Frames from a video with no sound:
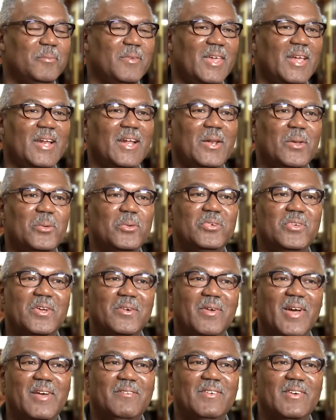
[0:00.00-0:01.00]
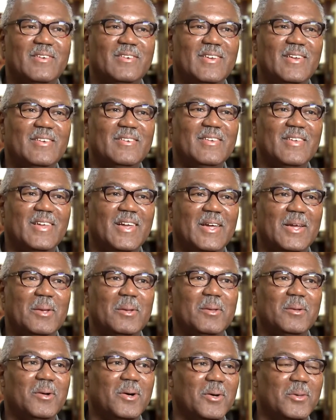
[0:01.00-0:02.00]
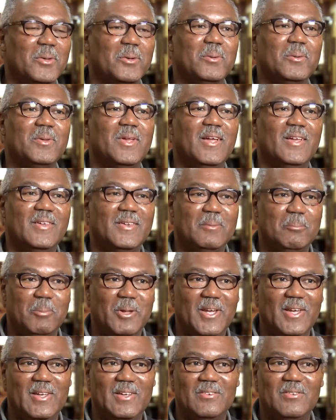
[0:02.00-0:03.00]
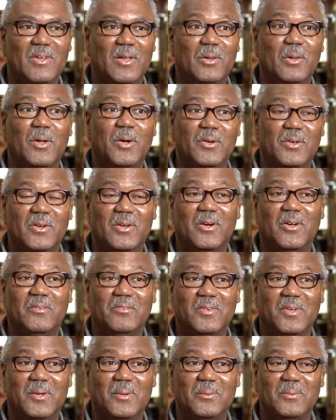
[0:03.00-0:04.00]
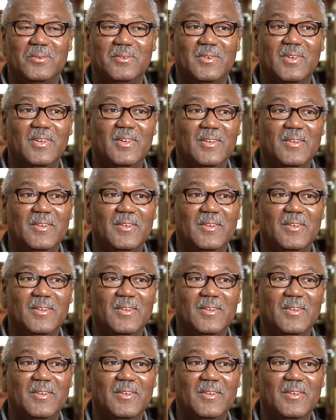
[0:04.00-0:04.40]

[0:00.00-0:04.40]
in an oceanographic sense like other bays along the Gulf Coast.